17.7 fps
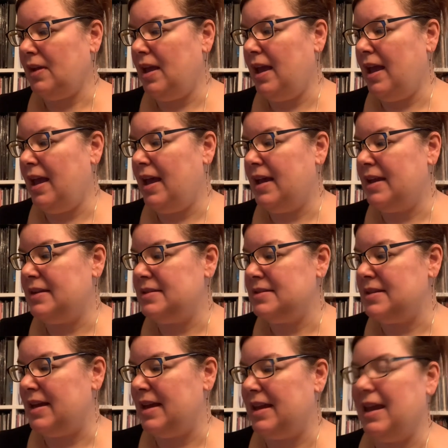And
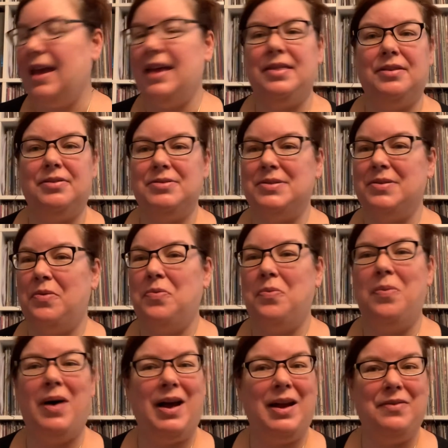again, there's a
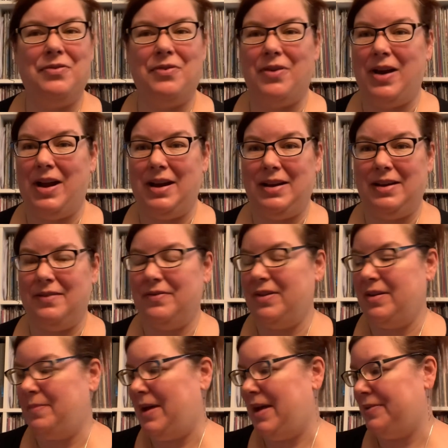wide variety of
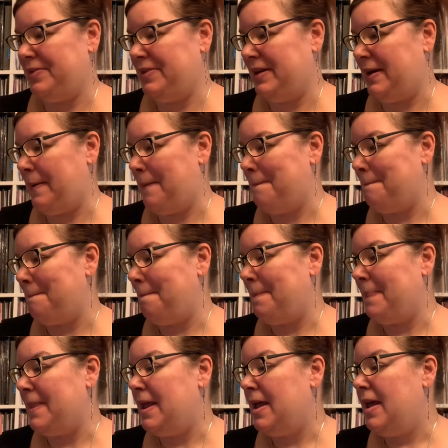them out there.
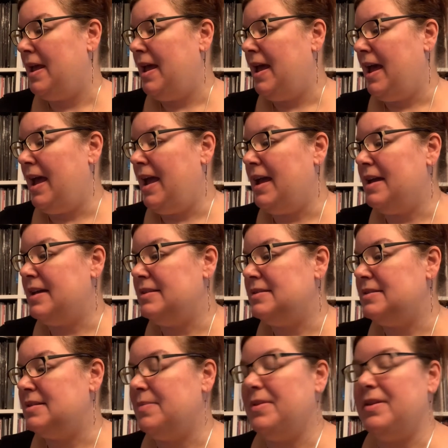And
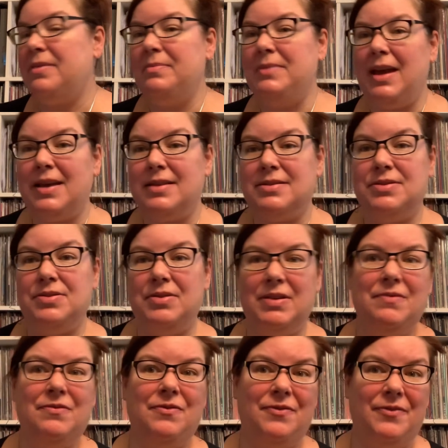some of them, yes, you
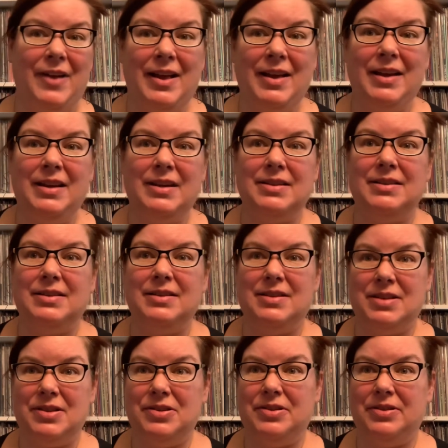can find
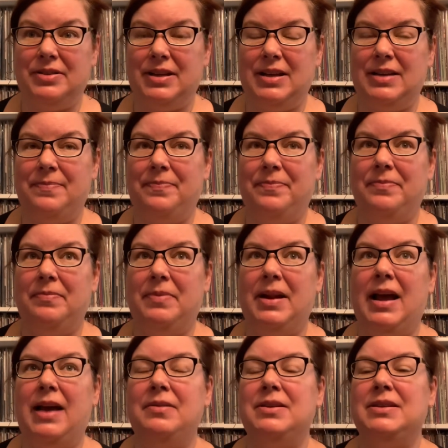digitally, but
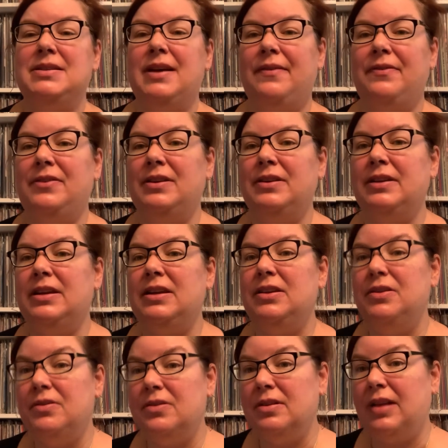I would definitely
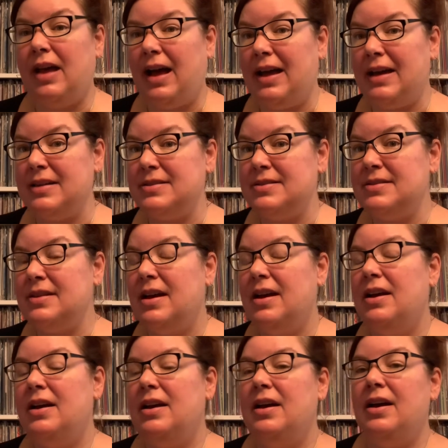utilize
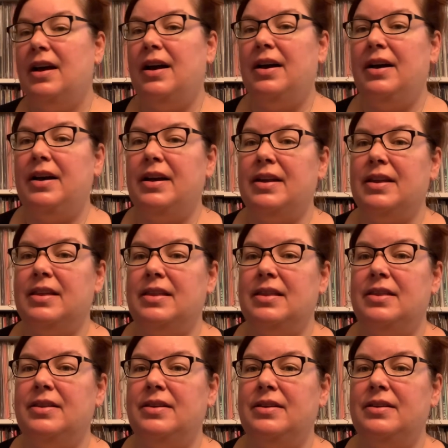
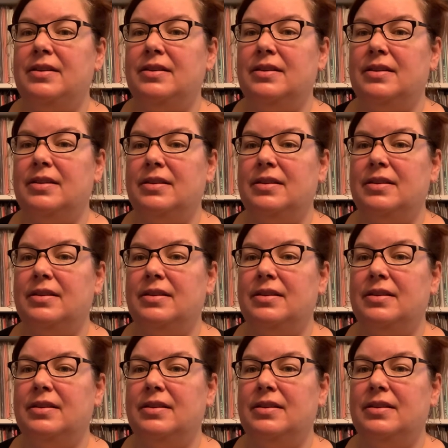the